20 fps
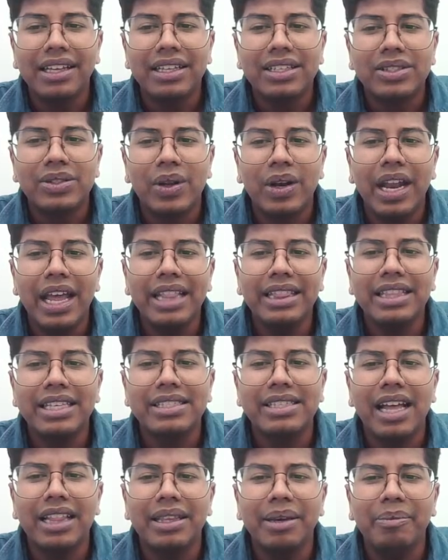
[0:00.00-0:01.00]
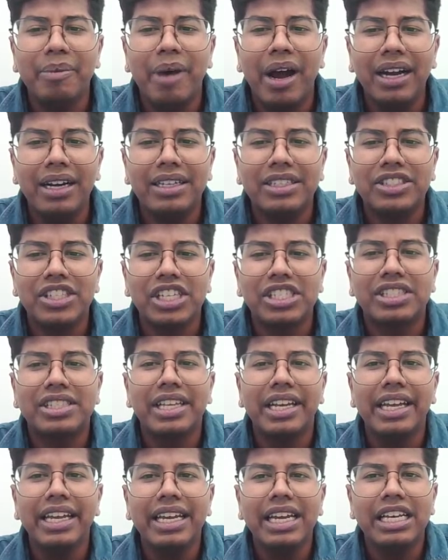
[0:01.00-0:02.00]
So length is nothing but just
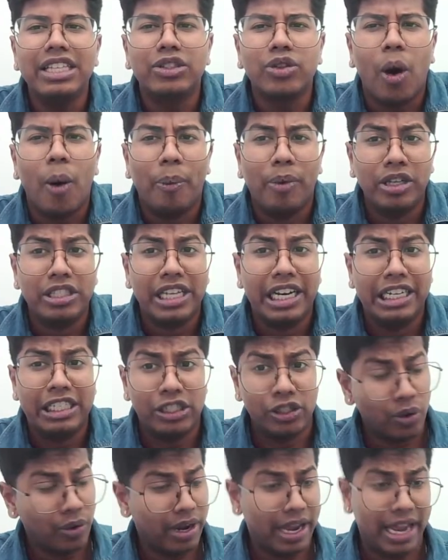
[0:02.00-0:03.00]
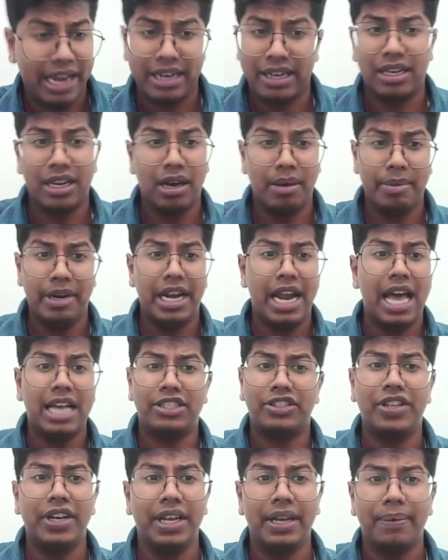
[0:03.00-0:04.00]
3. It's opposite. So can term it as
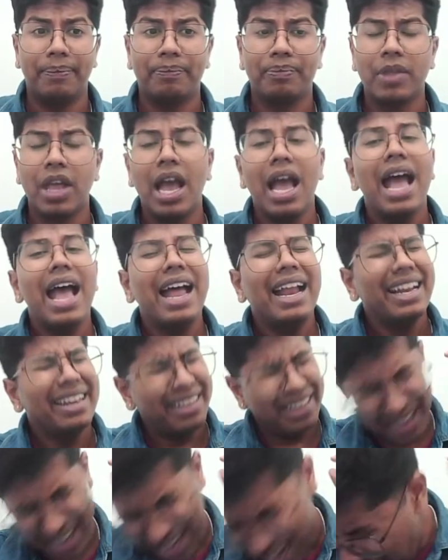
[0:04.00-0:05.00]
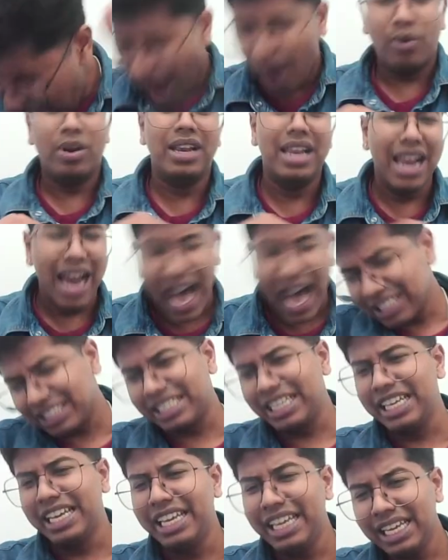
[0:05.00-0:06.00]
3. Now,
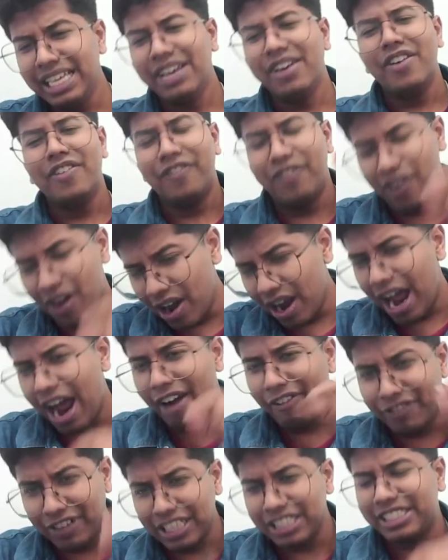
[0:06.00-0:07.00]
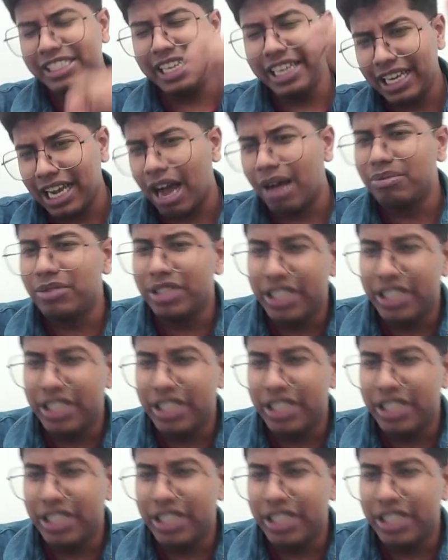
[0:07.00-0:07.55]
lastly, after C comes